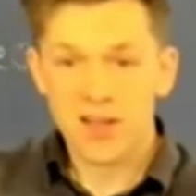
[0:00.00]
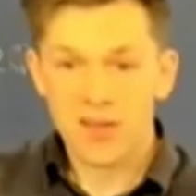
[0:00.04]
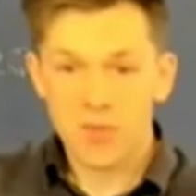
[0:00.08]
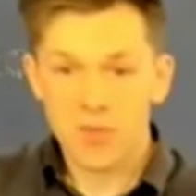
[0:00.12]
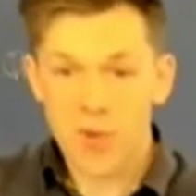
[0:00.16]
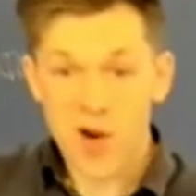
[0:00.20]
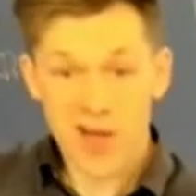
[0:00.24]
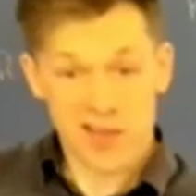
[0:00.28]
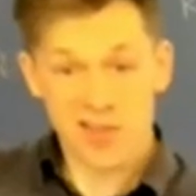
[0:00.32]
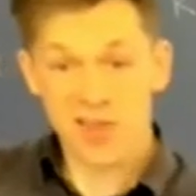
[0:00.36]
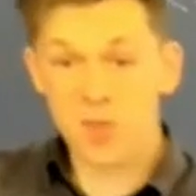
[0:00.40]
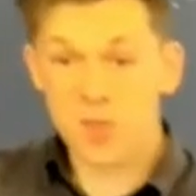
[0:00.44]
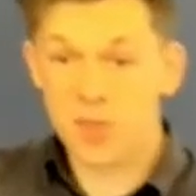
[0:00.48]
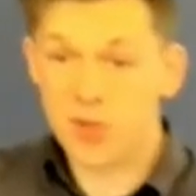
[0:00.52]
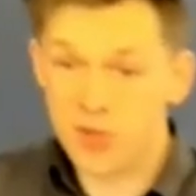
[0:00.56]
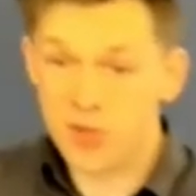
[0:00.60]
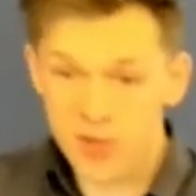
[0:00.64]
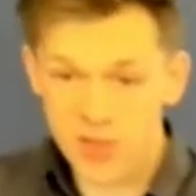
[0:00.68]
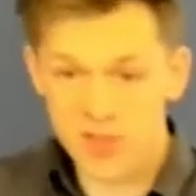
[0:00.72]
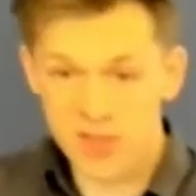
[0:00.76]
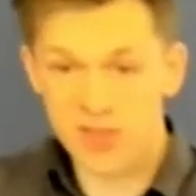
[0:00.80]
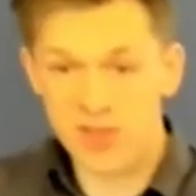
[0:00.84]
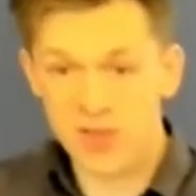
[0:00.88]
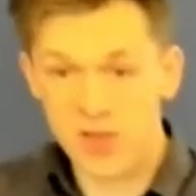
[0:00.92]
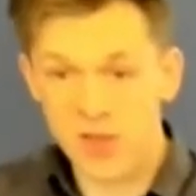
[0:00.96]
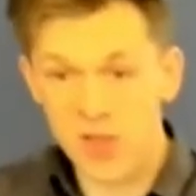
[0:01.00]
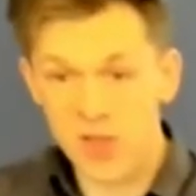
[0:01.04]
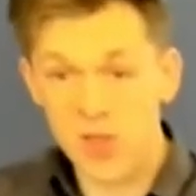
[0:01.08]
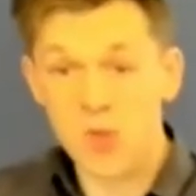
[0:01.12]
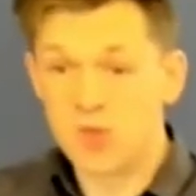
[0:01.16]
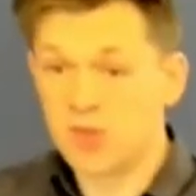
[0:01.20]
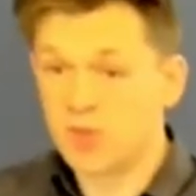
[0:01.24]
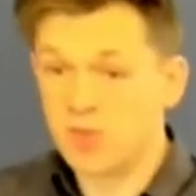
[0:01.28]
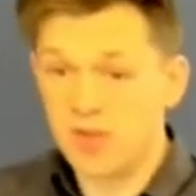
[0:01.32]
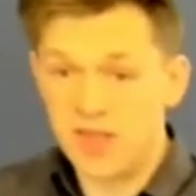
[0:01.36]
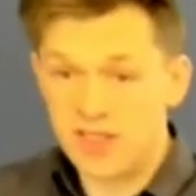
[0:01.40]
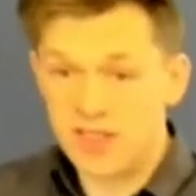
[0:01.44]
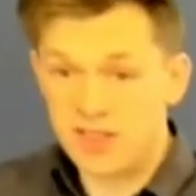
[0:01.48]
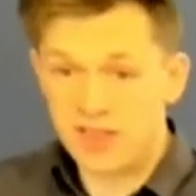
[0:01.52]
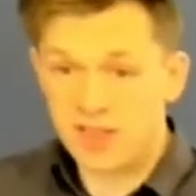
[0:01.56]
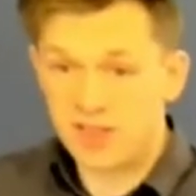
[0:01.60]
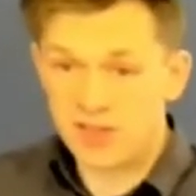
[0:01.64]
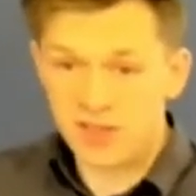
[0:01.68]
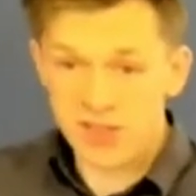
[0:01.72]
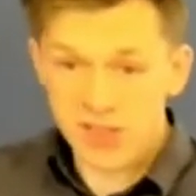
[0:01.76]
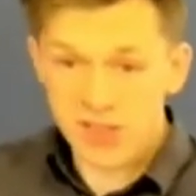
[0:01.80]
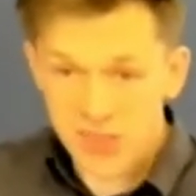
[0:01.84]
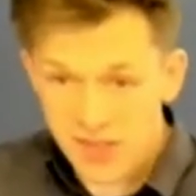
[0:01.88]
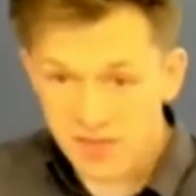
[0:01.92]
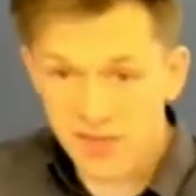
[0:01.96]
Whitehead products on the loop space
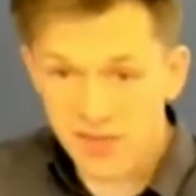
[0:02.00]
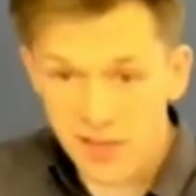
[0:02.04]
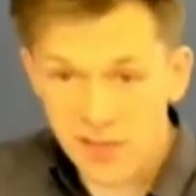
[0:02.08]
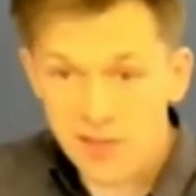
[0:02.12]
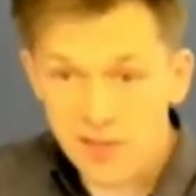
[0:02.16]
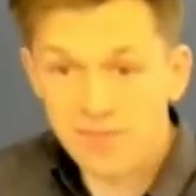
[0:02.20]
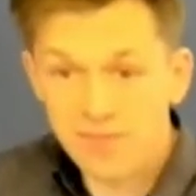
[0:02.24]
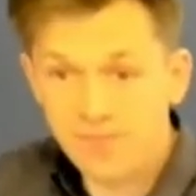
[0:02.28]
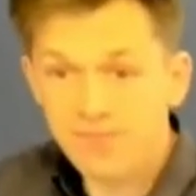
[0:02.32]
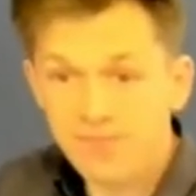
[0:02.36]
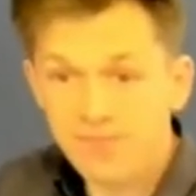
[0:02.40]
are trivial.